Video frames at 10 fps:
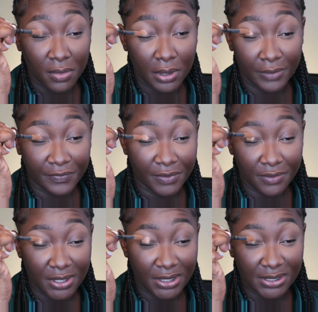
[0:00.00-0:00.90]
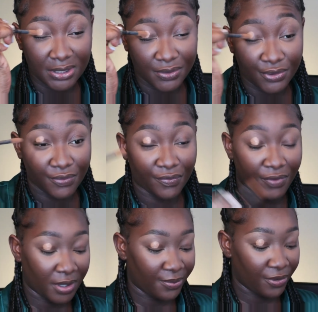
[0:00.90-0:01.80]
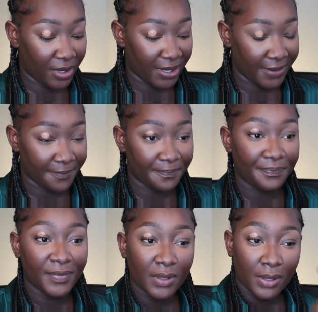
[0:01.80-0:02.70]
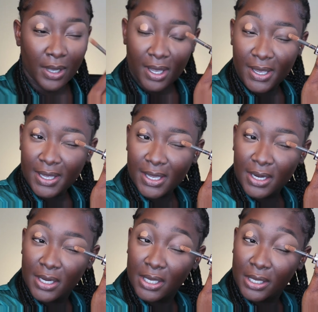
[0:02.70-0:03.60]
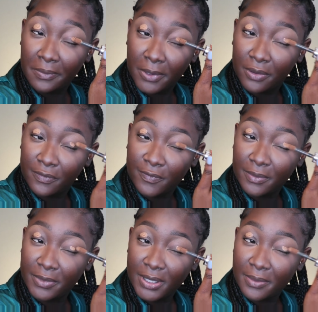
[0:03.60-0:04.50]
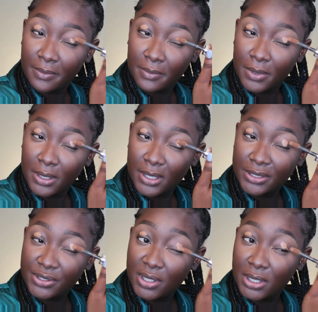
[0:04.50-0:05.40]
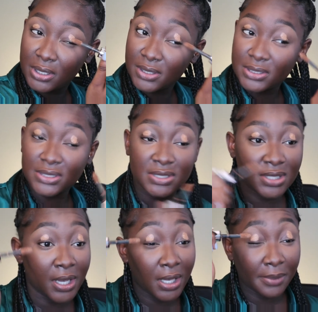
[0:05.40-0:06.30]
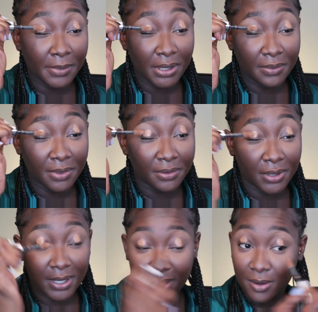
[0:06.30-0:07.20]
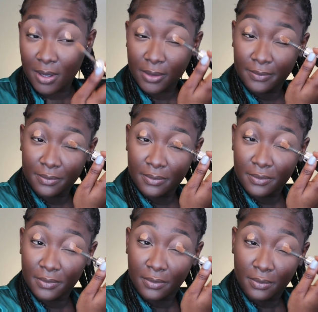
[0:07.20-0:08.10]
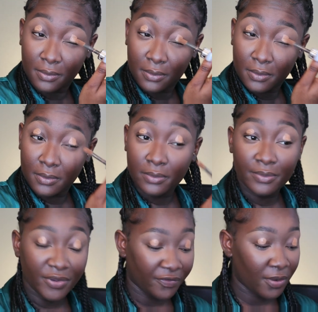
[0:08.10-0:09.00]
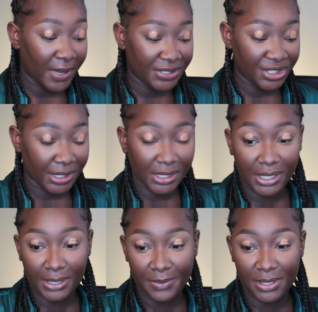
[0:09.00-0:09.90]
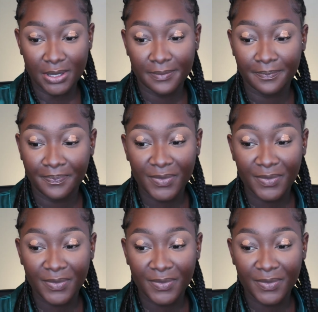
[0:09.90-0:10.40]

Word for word: a few days into February, I get an email from them, literally the same email that I got before my check came in.